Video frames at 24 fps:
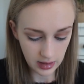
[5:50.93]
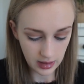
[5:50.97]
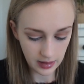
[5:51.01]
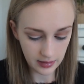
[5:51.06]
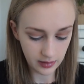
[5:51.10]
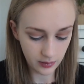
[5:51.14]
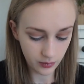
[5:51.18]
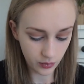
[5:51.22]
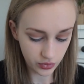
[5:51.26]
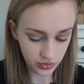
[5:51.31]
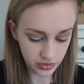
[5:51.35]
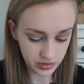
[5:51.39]
And
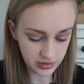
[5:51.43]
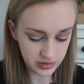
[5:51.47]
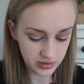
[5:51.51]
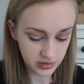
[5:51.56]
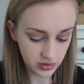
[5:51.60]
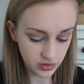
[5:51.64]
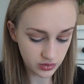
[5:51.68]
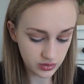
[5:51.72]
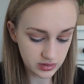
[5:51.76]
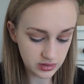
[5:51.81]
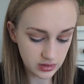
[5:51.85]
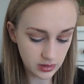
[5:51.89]
then we'll just
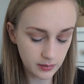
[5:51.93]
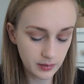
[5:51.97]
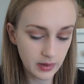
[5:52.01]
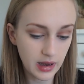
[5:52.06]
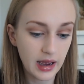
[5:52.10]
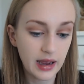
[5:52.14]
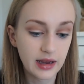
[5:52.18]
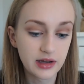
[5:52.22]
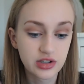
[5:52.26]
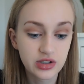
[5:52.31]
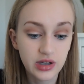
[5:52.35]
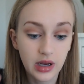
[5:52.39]
do some
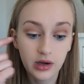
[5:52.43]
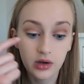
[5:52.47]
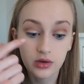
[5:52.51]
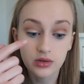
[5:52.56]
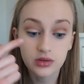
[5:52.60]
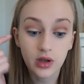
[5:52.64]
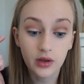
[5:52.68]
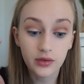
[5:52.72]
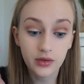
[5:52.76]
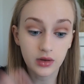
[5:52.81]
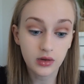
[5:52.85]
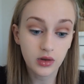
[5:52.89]

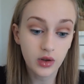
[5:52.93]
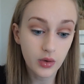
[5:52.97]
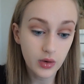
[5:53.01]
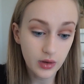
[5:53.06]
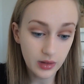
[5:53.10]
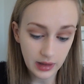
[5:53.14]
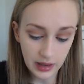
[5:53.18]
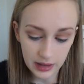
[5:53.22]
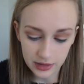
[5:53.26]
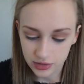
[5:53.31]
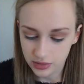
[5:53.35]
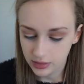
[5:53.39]
eyeshadows on the lower
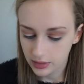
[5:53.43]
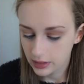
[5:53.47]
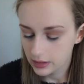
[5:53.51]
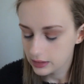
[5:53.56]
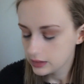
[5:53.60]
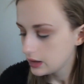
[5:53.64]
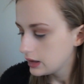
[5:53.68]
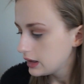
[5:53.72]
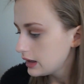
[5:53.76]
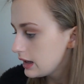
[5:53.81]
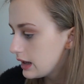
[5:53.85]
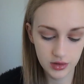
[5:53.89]
lash
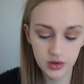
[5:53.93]
line.